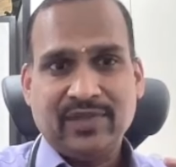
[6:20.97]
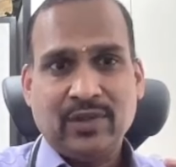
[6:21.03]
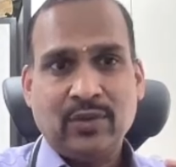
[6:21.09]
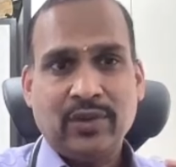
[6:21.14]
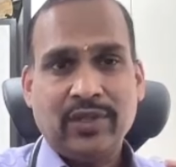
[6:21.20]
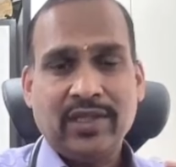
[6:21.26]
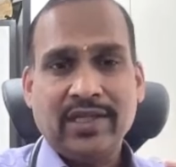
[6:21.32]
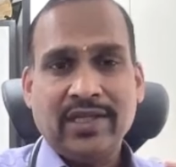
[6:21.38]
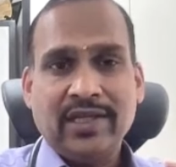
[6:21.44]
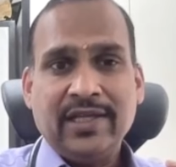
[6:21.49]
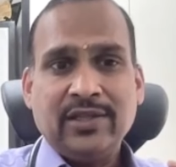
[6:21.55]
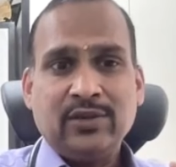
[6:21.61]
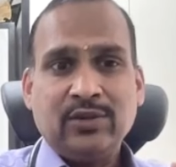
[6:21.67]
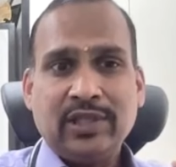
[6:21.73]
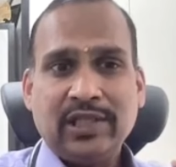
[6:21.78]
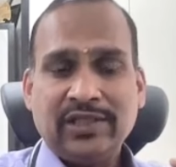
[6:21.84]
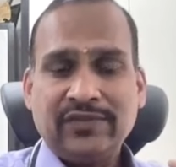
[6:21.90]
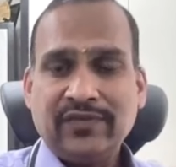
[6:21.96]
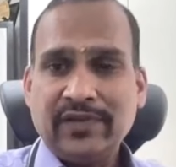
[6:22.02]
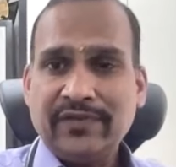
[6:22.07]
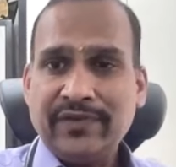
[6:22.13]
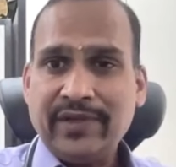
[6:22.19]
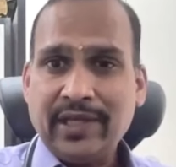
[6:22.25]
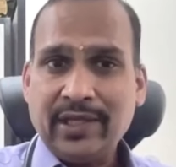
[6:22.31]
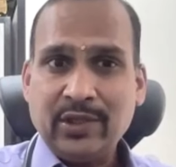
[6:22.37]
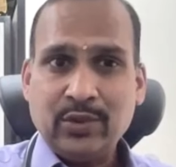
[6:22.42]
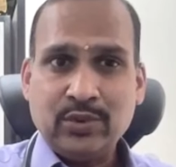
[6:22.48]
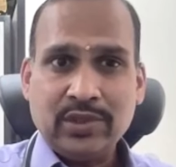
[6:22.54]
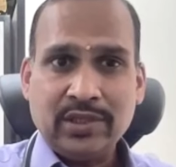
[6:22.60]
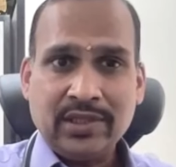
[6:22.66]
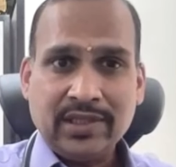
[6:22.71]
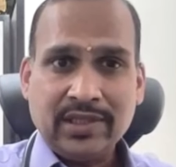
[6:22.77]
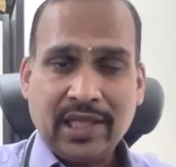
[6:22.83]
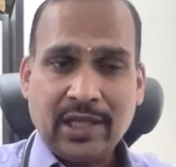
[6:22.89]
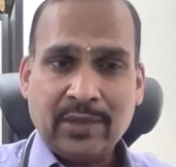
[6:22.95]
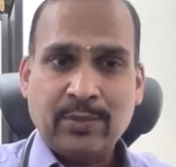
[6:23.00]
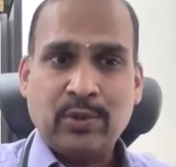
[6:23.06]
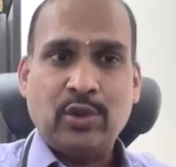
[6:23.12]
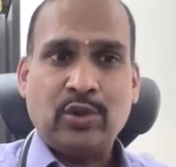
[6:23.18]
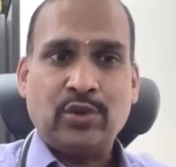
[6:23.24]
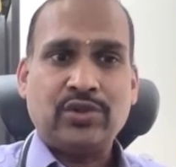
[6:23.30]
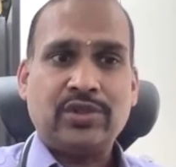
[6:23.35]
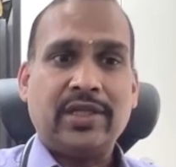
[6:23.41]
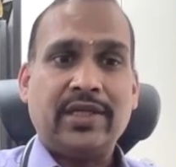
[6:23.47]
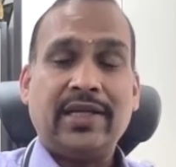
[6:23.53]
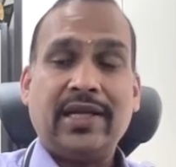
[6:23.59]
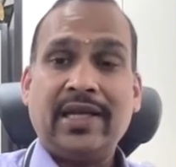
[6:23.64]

Okay, so that's why we are using carbon monoxide.